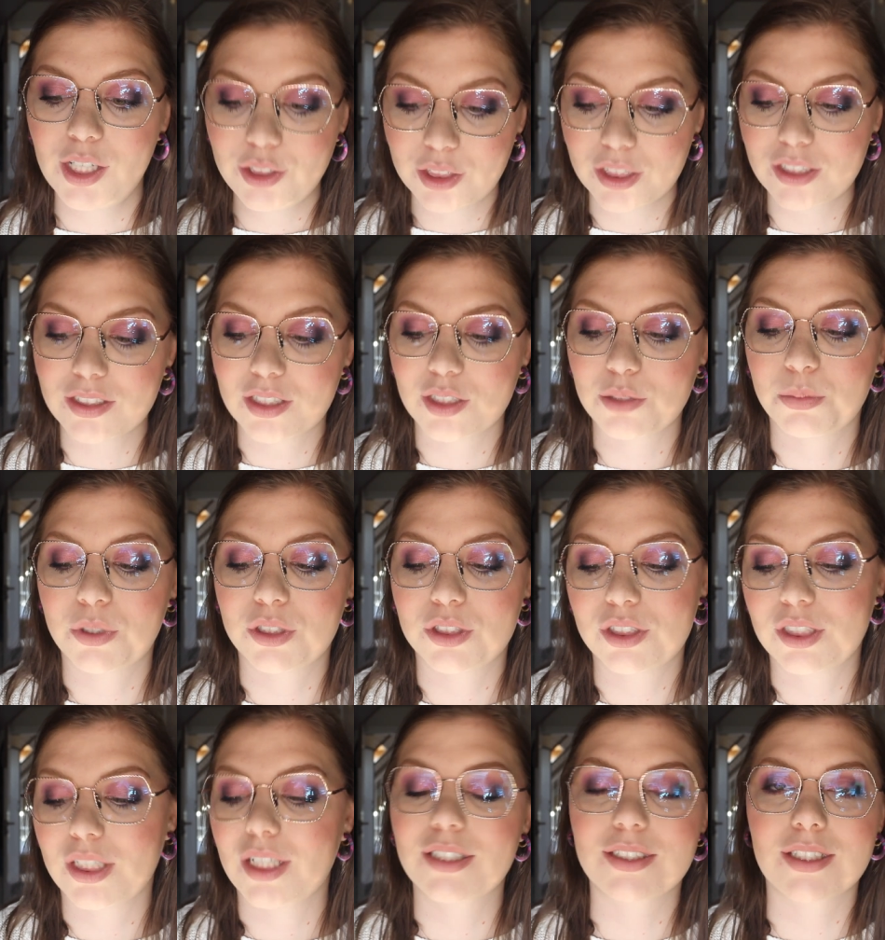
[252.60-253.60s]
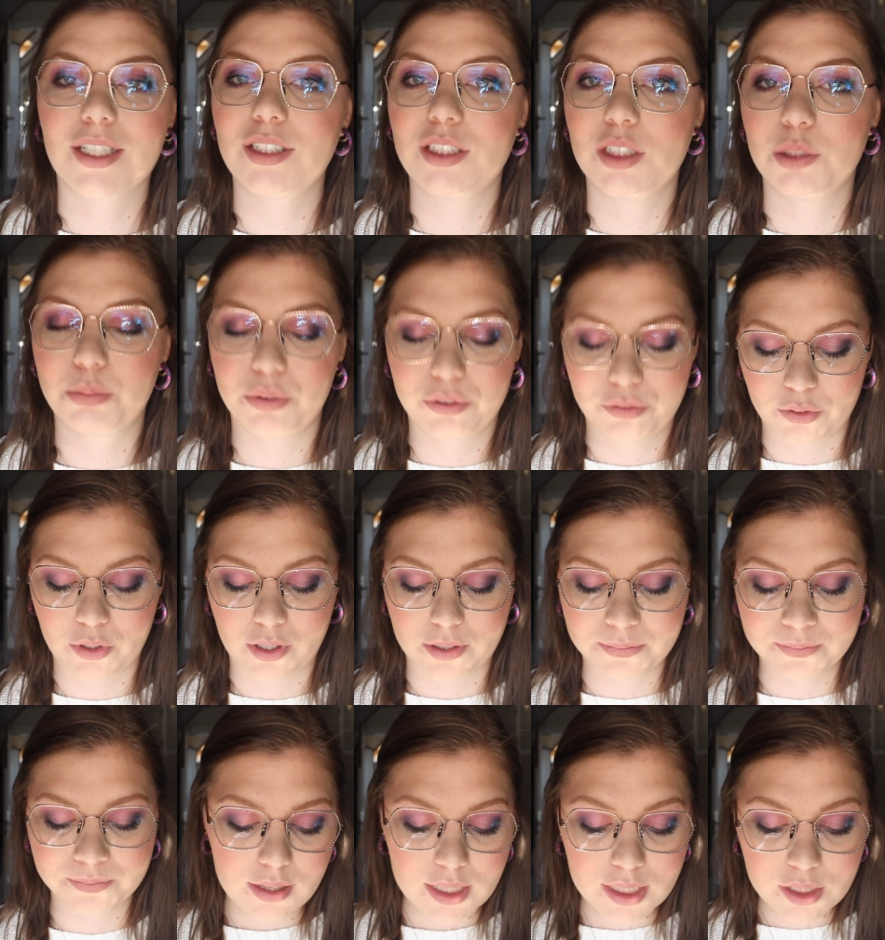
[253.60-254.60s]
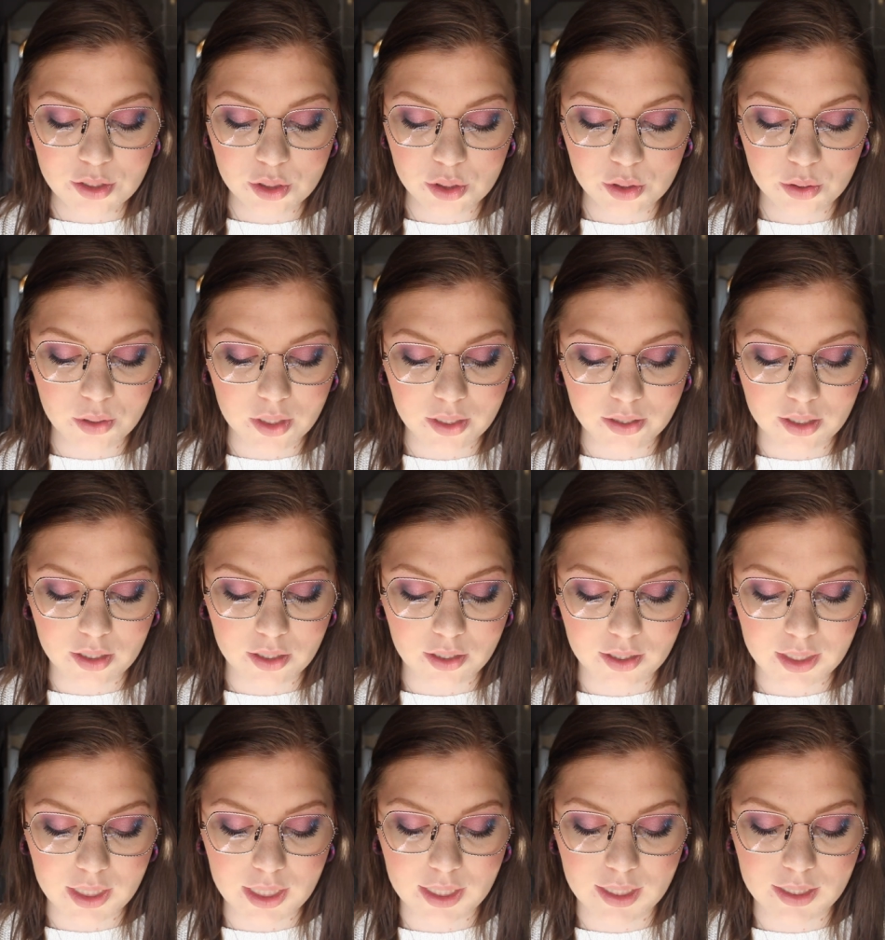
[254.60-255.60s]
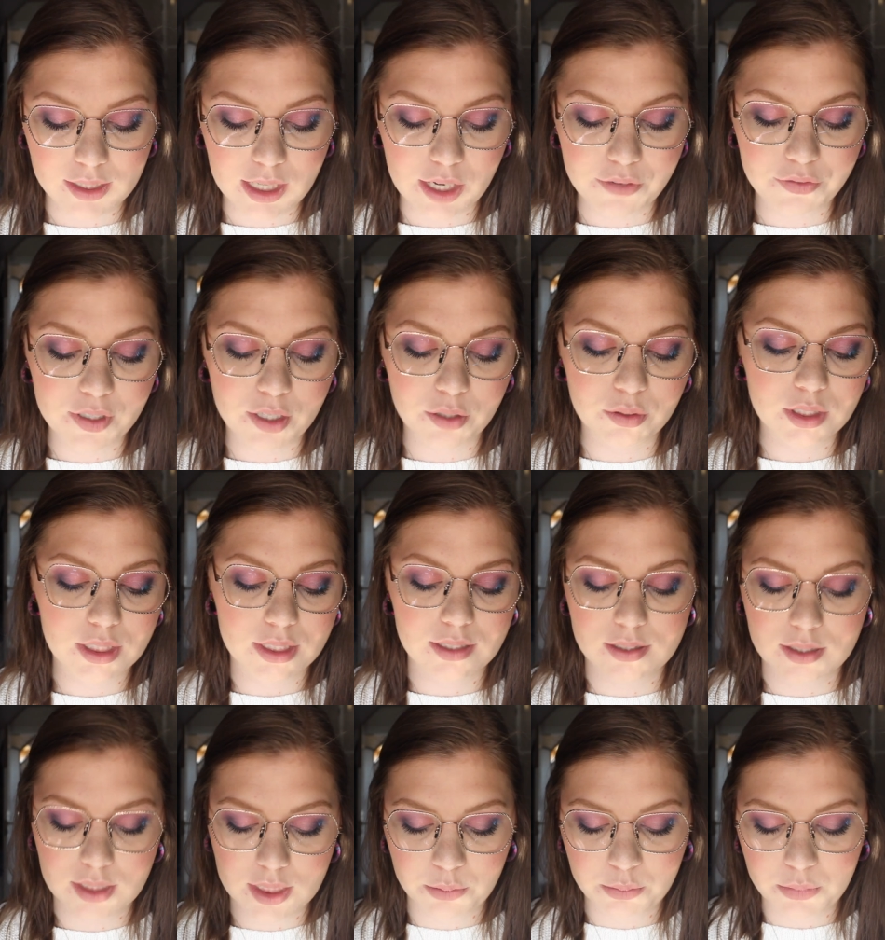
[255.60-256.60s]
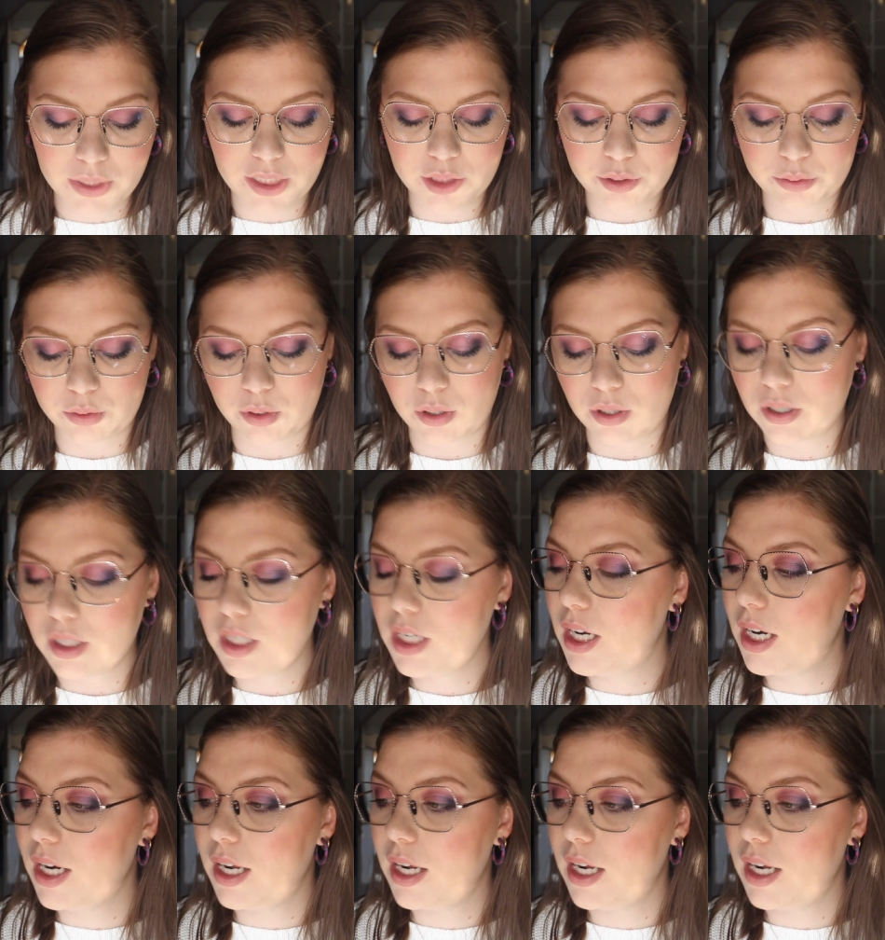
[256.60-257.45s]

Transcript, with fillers: just as much as I did before. These two, on the other hand, I found these in my drawer,